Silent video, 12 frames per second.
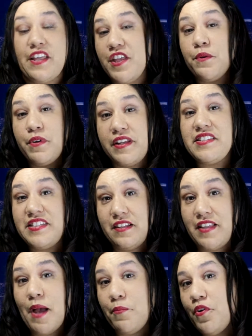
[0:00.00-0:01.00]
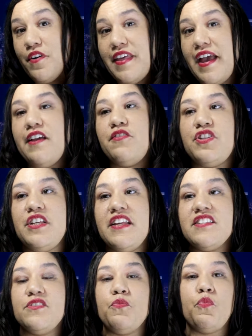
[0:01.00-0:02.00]
And I think we're going to see a lot more of that. If
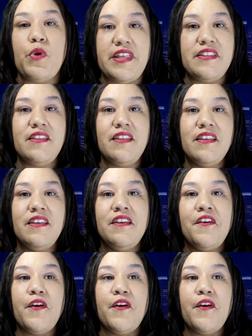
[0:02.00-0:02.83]
she doesn't win